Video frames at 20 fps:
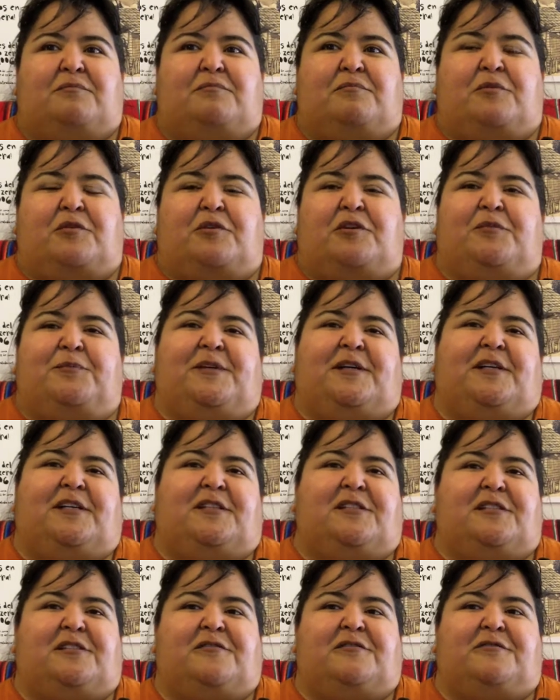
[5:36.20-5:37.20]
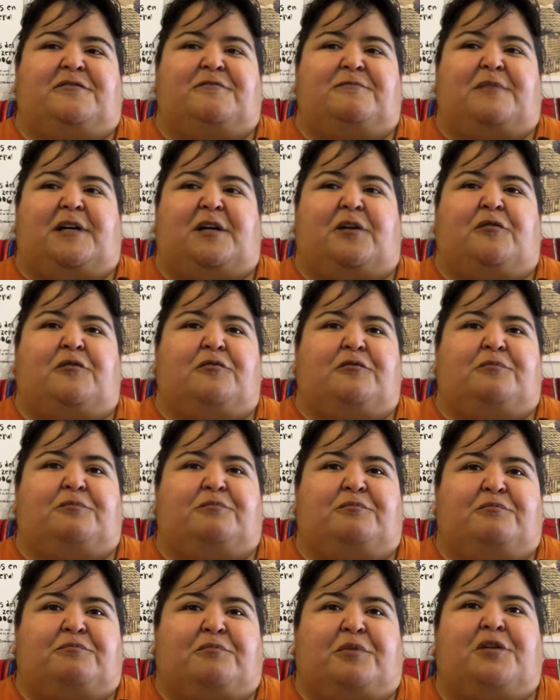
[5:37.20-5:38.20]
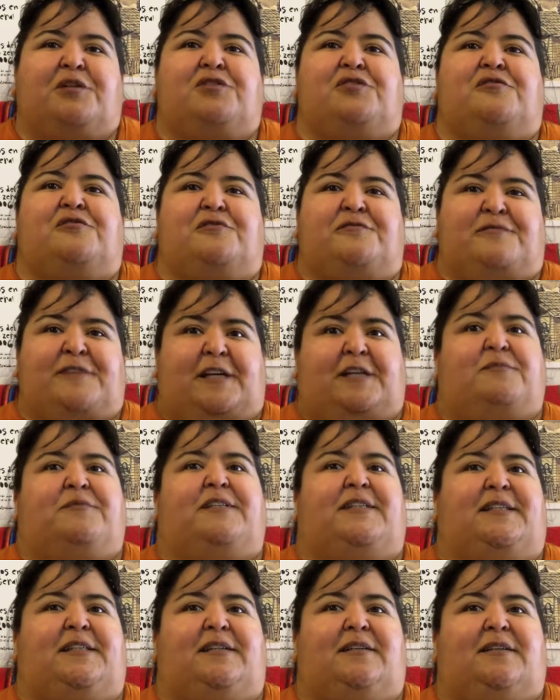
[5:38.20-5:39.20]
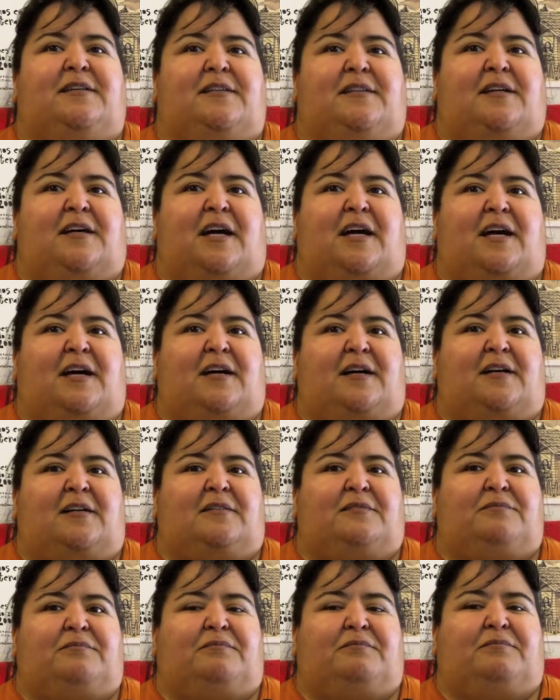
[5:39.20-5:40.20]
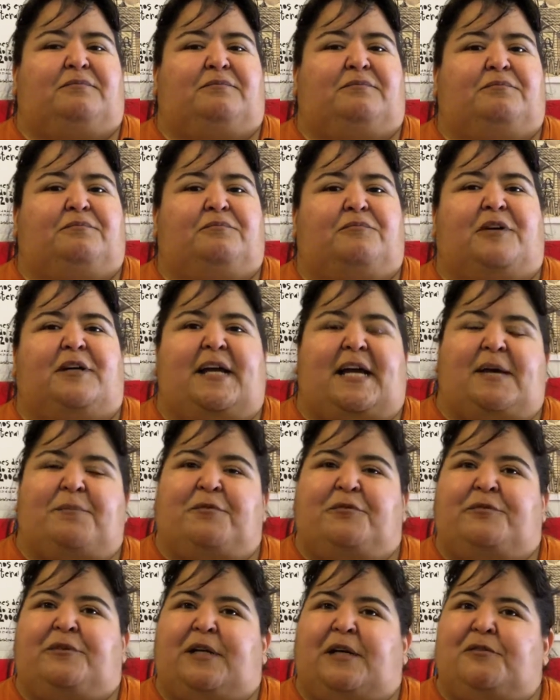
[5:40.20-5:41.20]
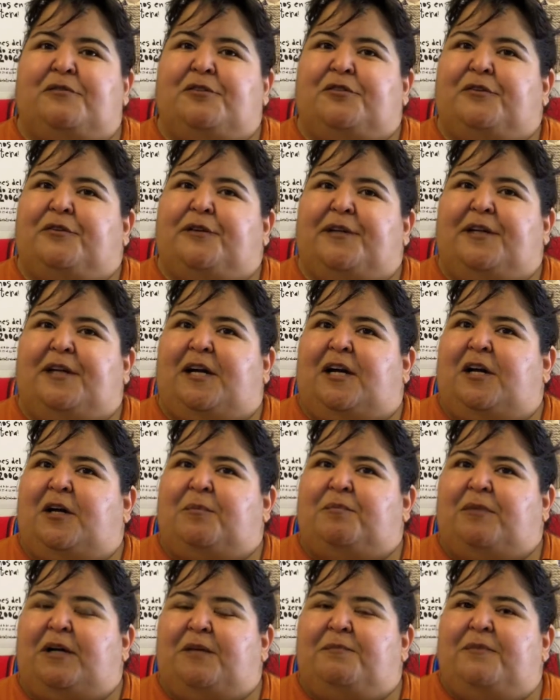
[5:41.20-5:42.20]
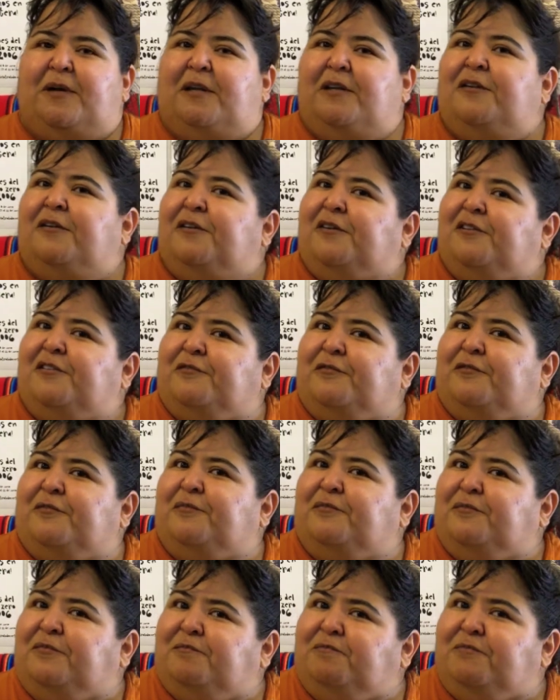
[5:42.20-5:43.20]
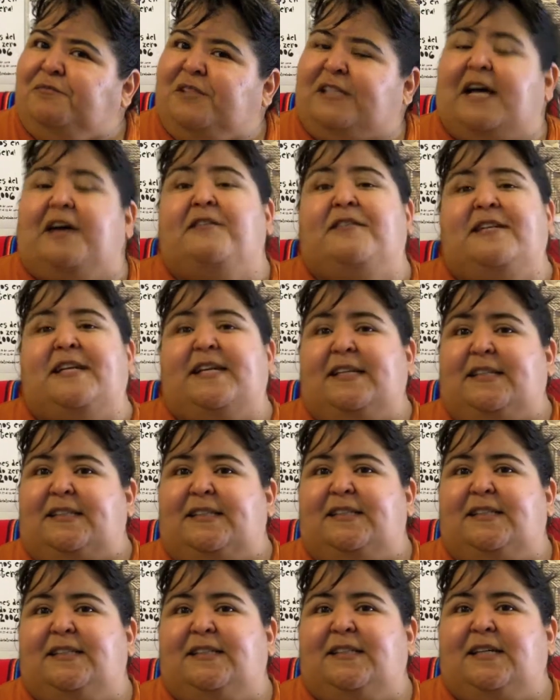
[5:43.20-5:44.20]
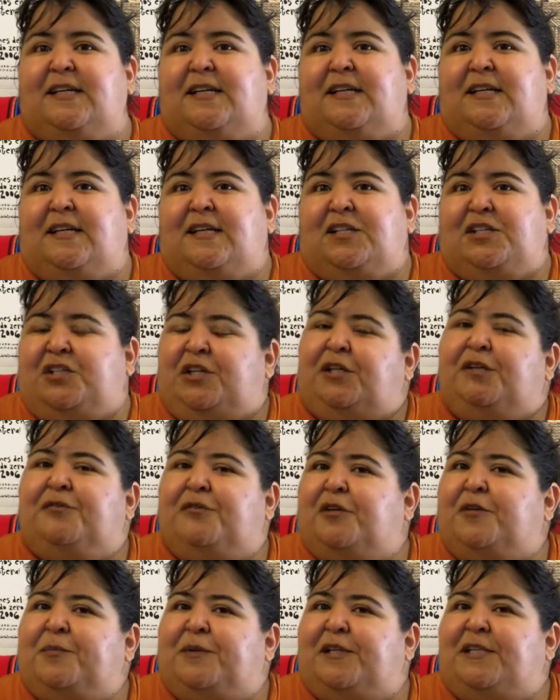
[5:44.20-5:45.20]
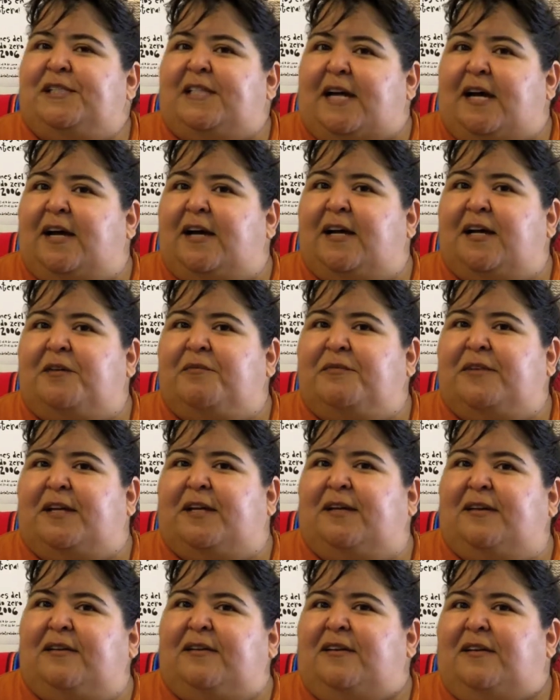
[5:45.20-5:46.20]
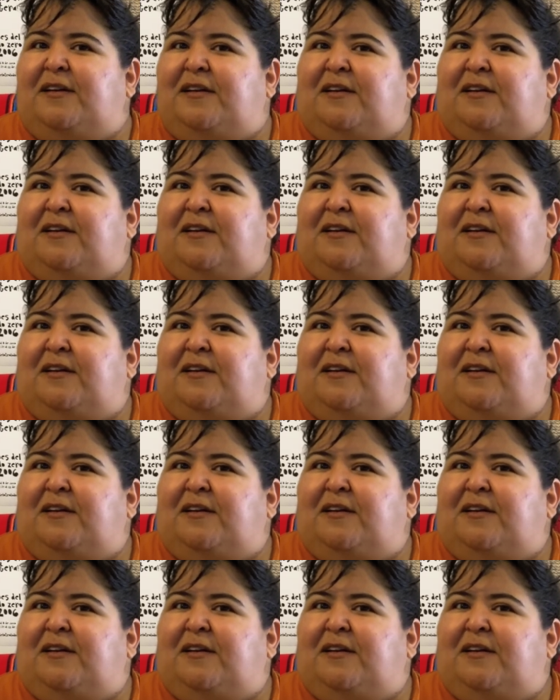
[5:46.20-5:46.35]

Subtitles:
more because of my own personal family. What happened when I was growing up, my mother is from South Texas. She grew up at a time that